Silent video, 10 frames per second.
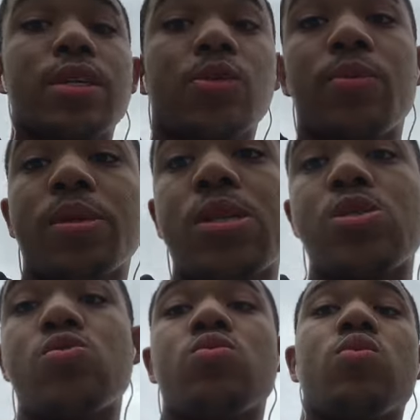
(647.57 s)
that you want me to
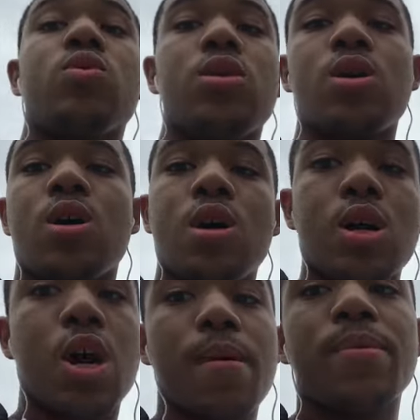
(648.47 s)
do.
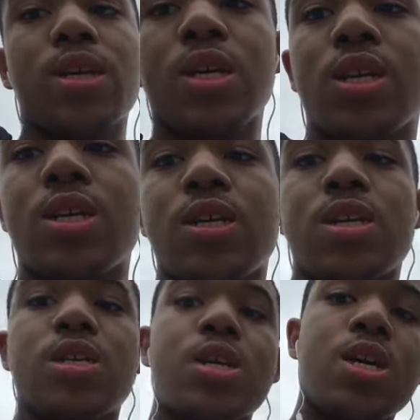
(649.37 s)
Comment
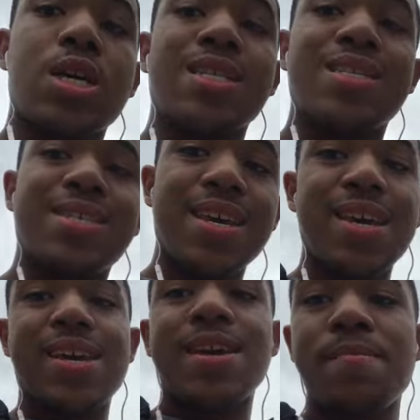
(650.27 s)

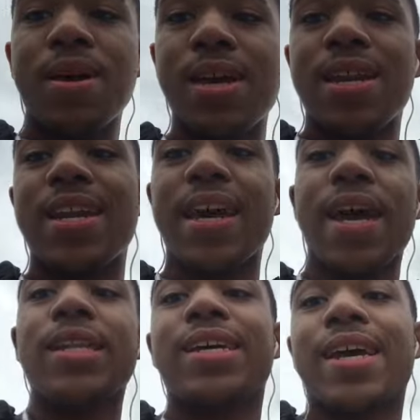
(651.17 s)
team.
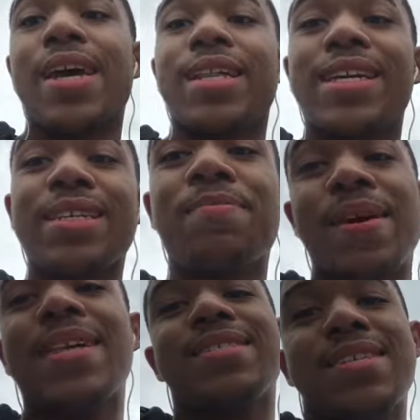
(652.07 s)
Nikayla and Kaylin is the best